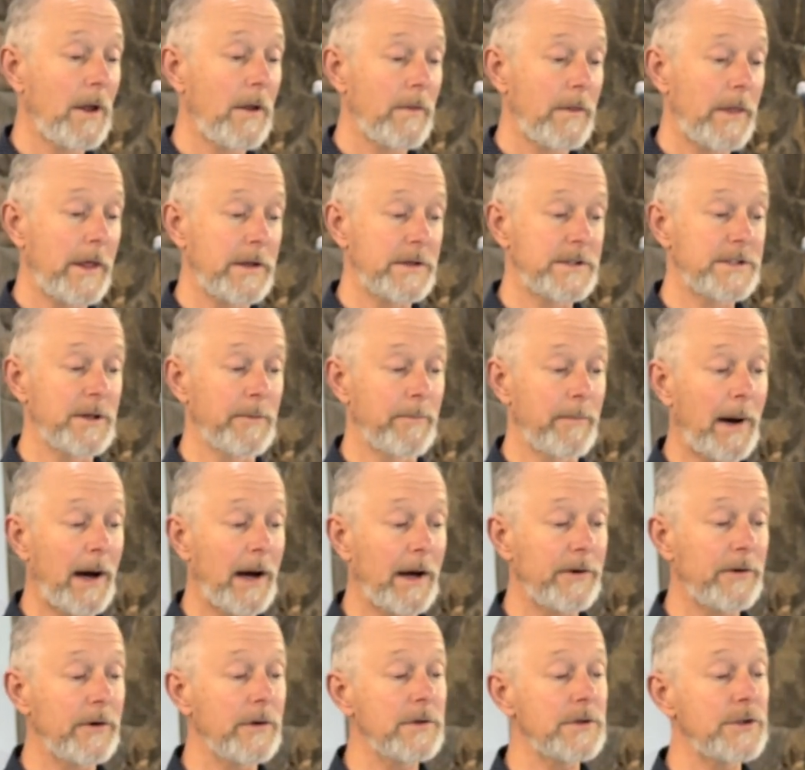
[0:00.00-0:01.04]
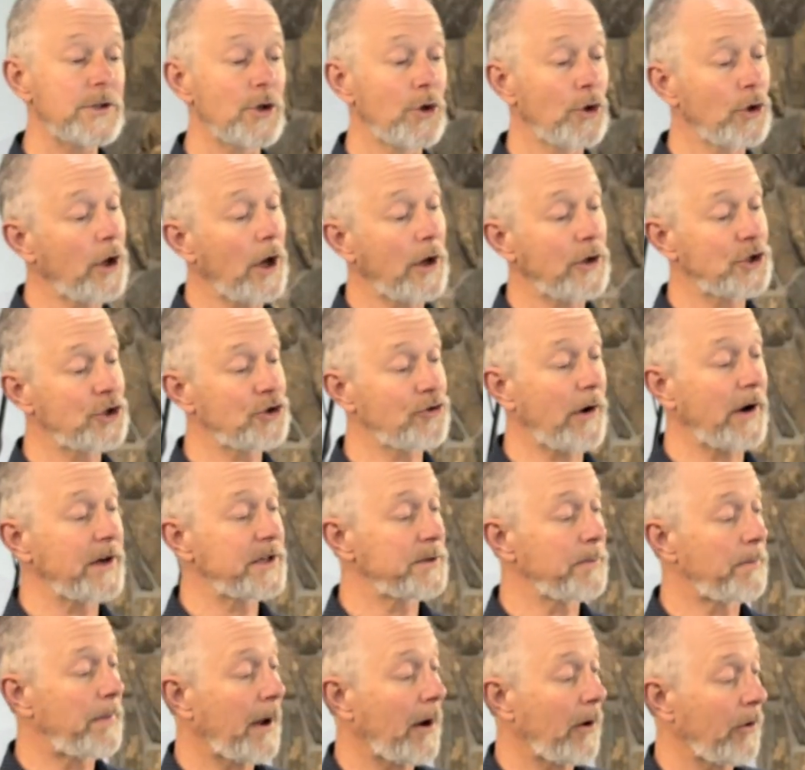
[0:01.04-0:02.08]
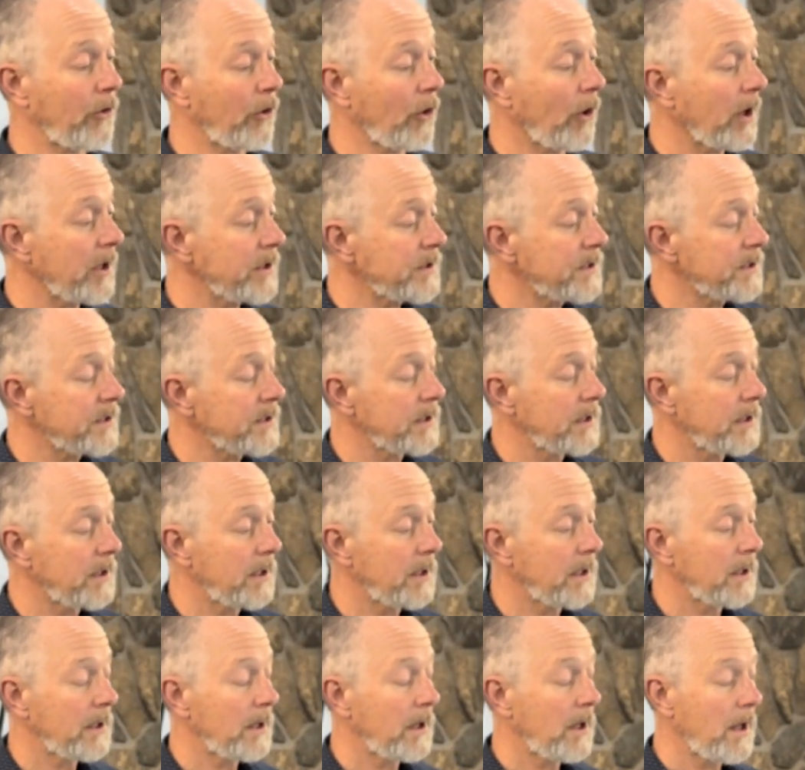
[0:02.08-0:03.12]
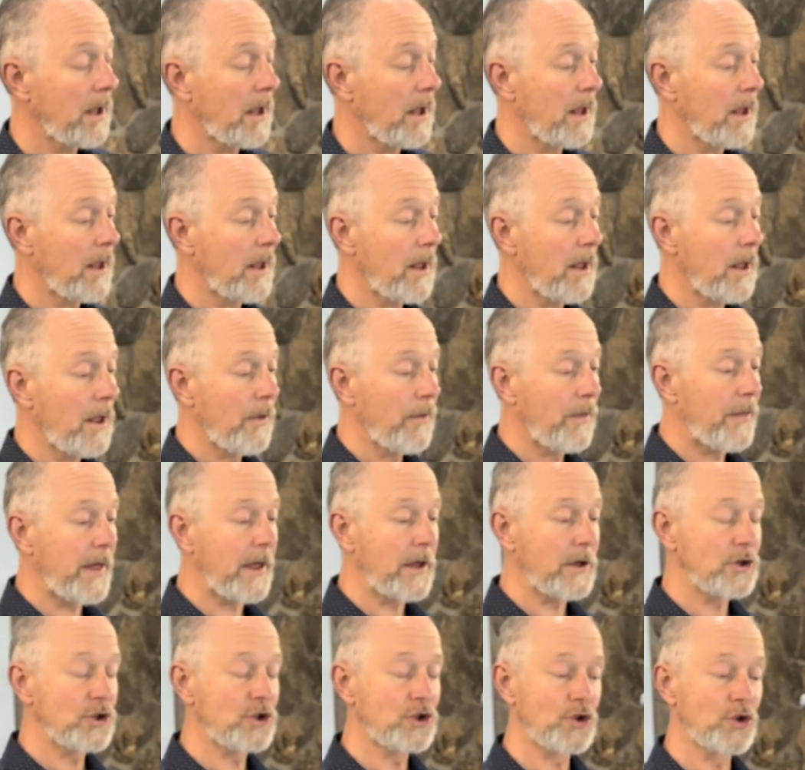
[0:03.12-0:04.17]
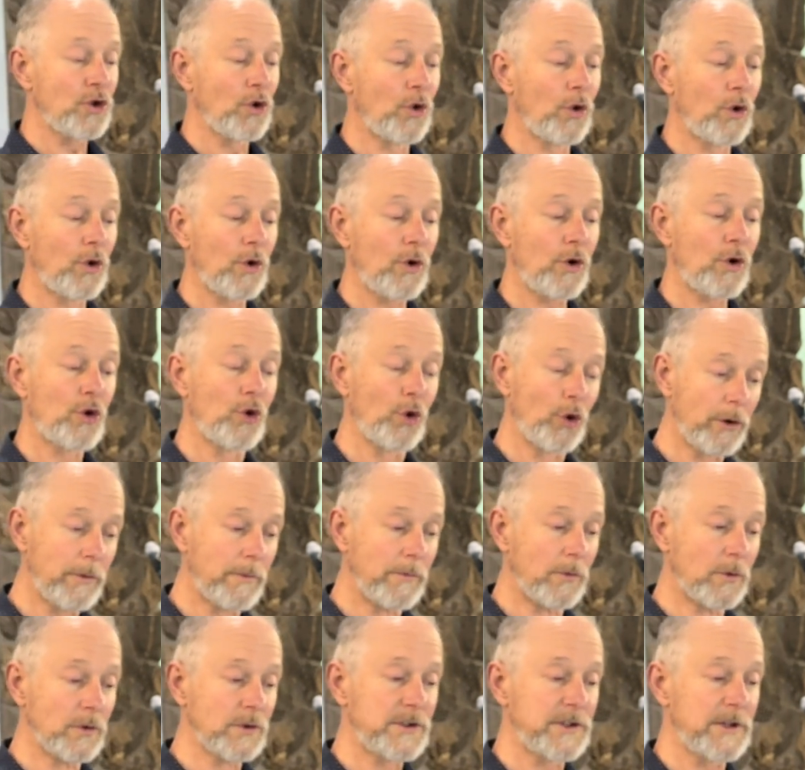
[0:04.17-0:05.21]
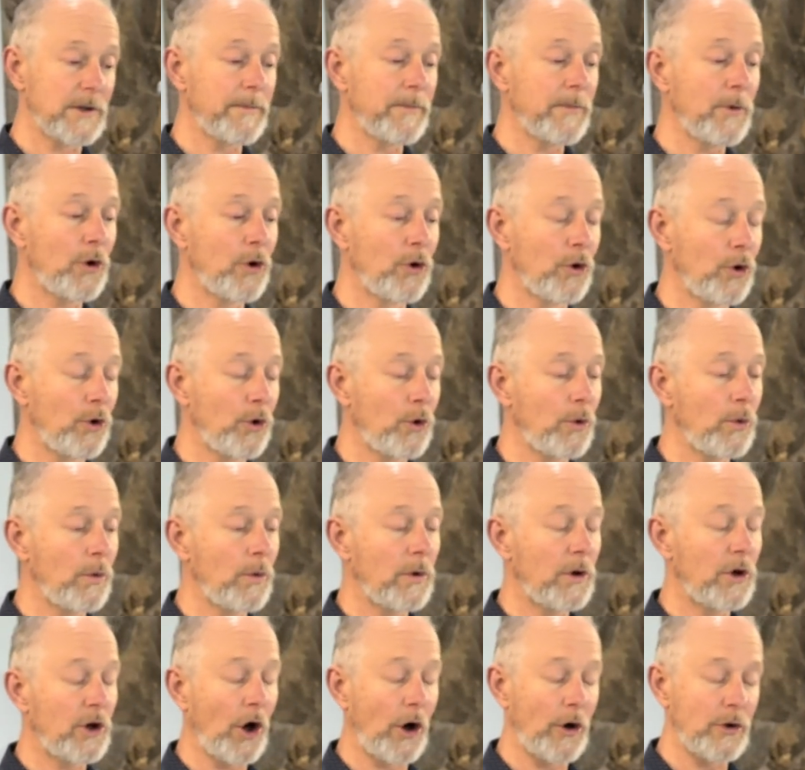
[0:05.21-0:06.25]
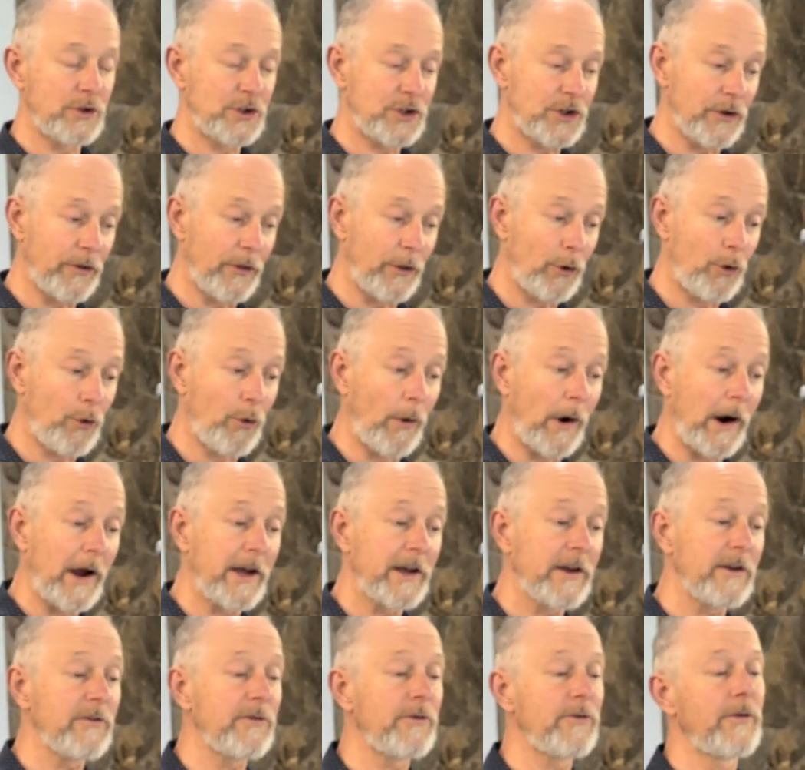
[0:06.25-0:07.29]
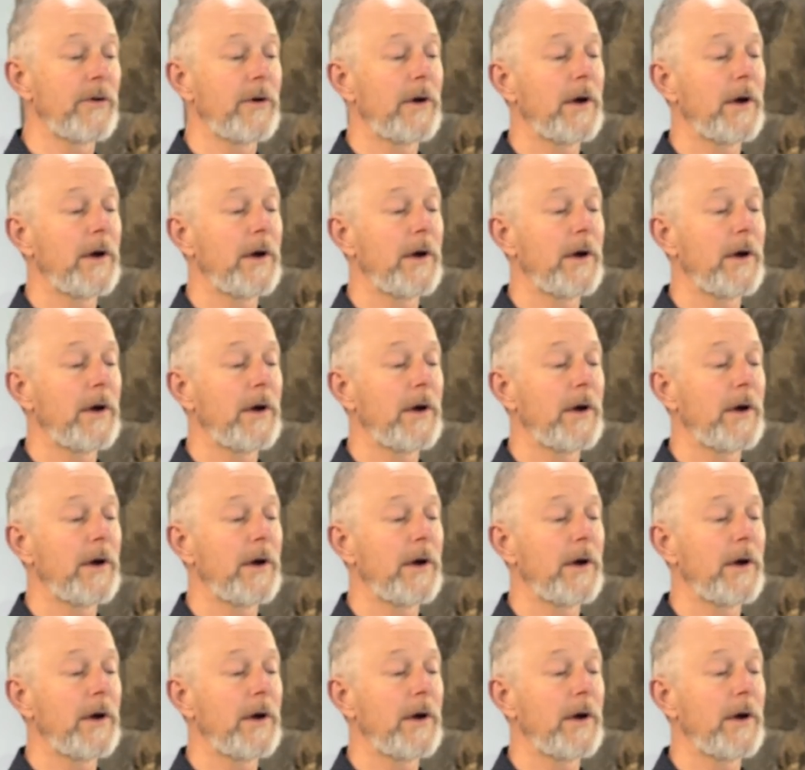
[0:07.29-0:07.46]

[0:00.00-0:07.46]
There's the martyrs who go straight to paradise. There's your good Muslim who goes to the grave,